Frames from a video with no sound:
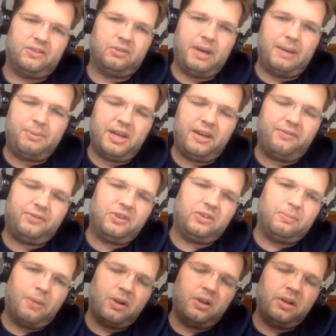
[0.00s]
So maybe you have
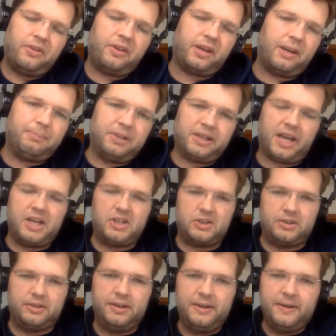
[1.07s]
this monolithic
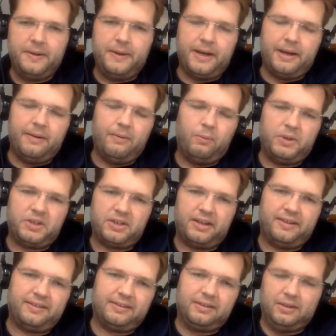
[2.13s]
application, which
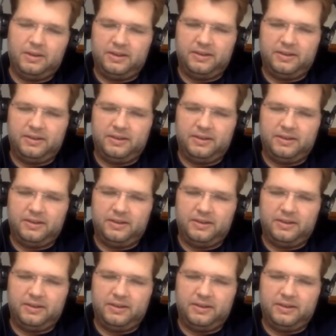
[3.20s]
has